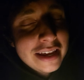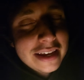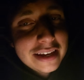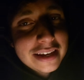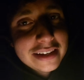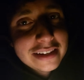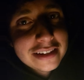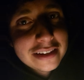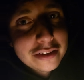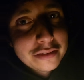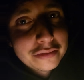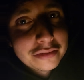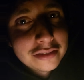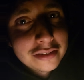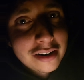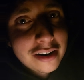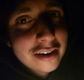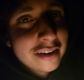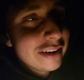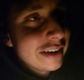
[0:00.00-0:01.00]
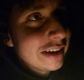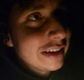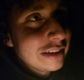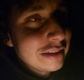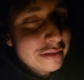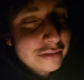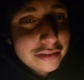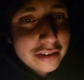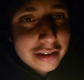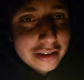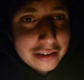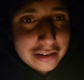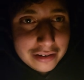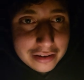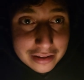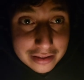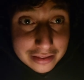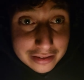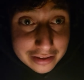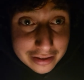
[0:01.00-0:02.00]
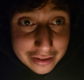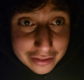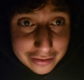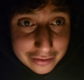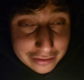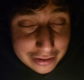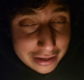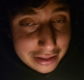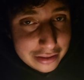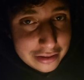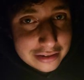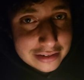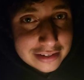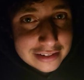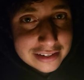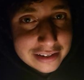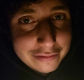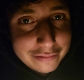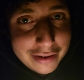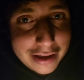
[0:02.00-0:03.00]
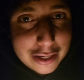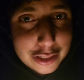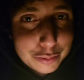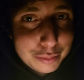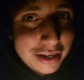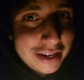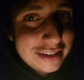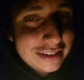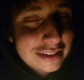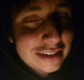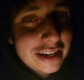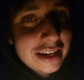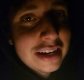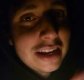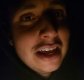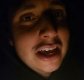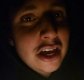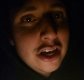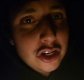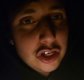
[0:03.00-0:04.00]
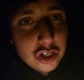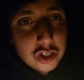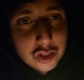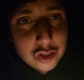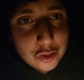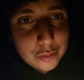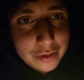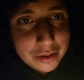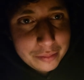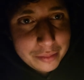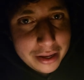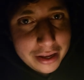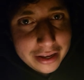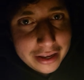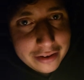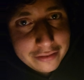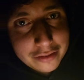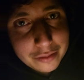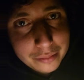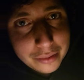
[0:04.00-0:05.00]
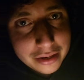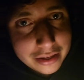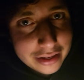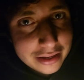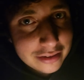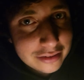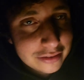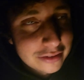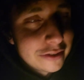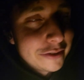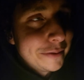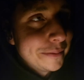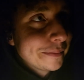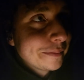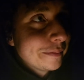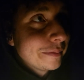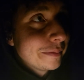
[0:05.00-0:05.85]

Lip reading: He's in the Ferrari in the other lane, the Disney Fast Pass lane, just zooming by everybody else.